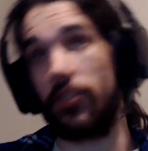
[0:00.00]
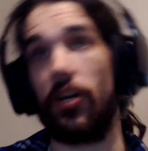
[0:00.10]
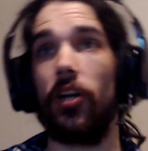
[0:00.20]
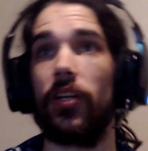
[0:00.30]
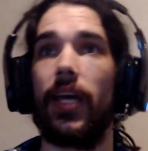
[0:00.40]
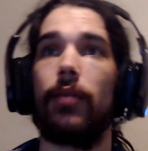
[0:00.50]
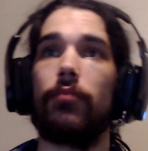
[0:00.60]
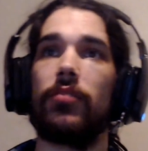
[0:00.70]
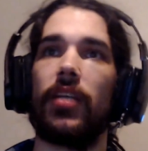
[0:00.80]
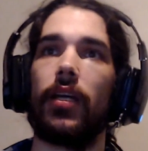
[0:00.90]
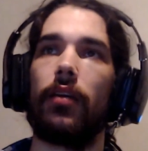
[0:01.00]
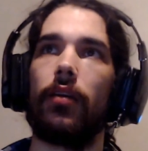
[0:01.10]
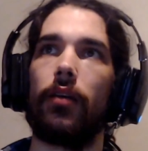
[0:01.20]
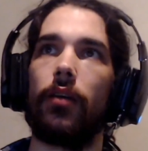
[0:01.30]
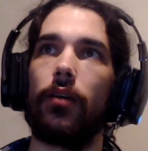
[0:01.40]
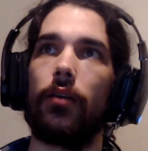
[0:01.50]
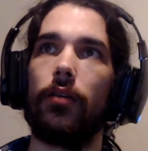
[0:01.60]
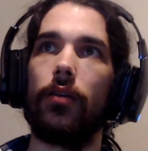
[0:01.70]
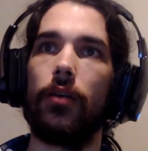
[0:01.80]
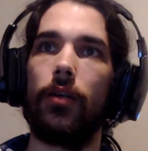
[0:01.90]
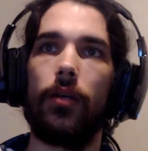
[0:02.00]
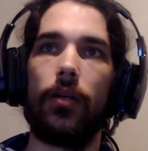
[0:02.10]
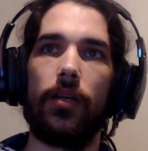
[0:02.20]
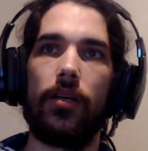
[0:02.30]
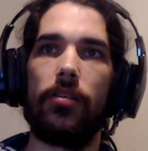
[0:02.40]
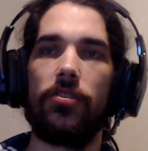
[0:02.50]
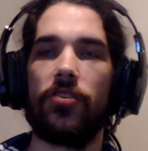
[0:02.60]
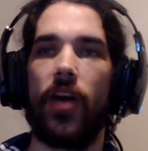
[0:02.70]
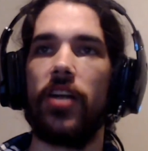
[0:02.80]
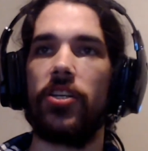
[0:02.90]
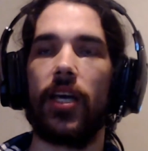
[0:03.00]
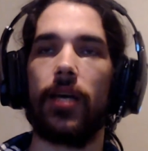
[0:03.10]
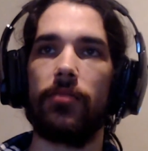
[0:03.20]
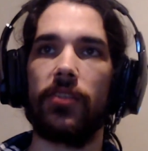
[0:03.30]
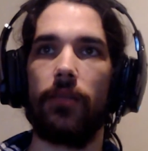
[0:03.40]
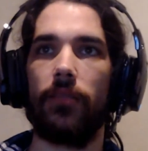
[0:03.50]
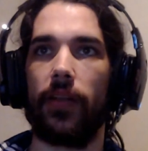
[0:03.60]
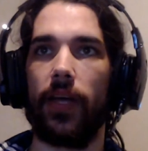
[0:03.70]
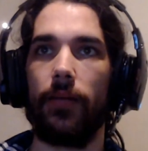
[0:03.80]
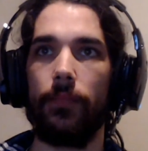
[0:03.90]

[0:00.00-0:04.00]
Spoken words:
card games, and strategy games, stuff like that.